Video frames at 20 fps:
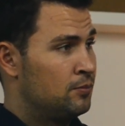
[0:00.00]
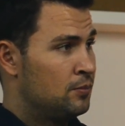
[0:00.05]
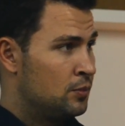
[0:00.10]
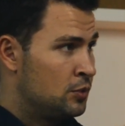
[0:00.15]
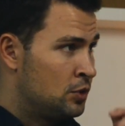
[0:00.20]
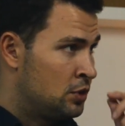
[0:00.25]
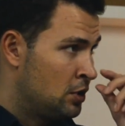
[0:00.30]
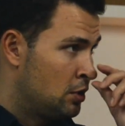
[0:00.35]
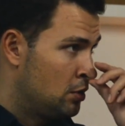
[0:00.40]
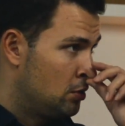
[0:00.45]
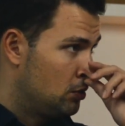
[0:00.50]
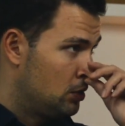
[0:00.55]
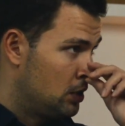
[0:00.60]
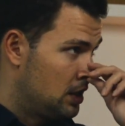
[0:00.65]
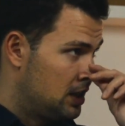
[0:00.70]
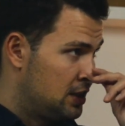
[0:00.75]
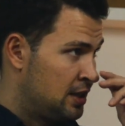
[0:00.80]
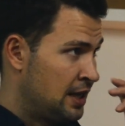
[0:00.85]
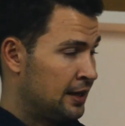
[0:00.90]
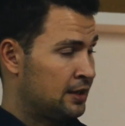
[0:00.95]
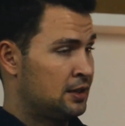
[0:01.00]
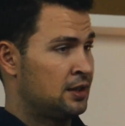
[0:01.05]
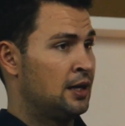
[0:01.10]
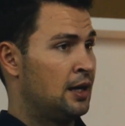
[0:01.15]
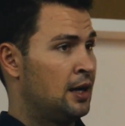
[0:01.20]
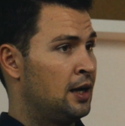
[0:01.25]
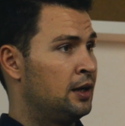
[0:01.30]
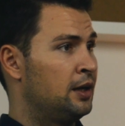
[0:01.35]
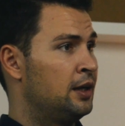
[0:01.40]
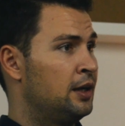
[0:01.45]
So the tax
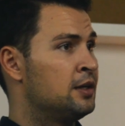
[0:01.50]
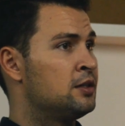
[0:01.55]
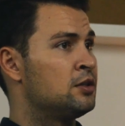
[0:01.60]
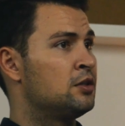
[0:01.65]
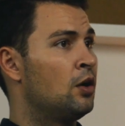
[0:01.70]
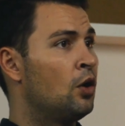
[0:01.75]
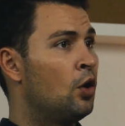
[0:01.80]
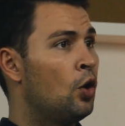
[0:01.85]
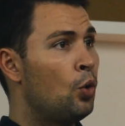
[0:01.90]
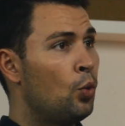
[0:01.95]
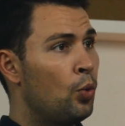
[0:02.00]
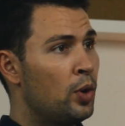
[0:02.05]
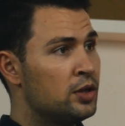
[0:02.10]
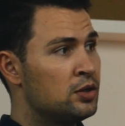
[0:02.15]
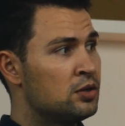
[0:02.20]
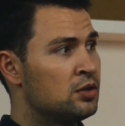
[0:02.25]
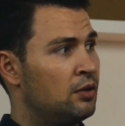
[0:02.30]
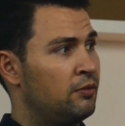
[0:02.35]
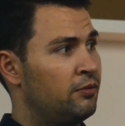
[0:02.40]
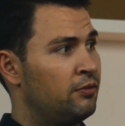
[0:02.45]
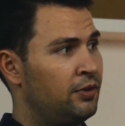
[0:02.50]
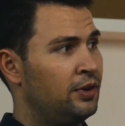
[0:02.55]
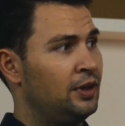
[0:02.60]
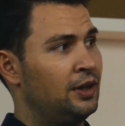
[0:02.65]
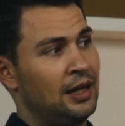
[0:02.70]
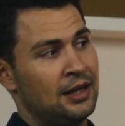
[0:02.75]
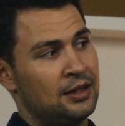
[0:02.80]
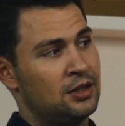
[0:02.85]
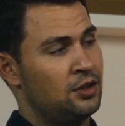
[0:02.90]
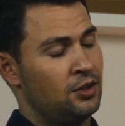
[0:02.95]
card is always something
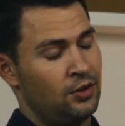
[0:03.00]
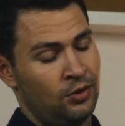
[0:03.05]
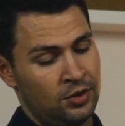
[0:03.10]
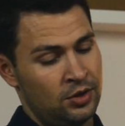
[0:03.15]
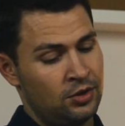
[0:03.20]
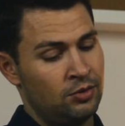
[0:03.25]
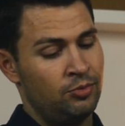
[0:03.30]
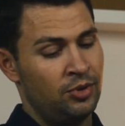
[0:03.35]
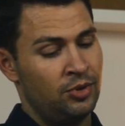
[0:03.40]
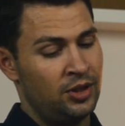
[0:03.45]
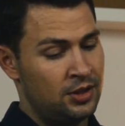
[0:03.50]
that's going to be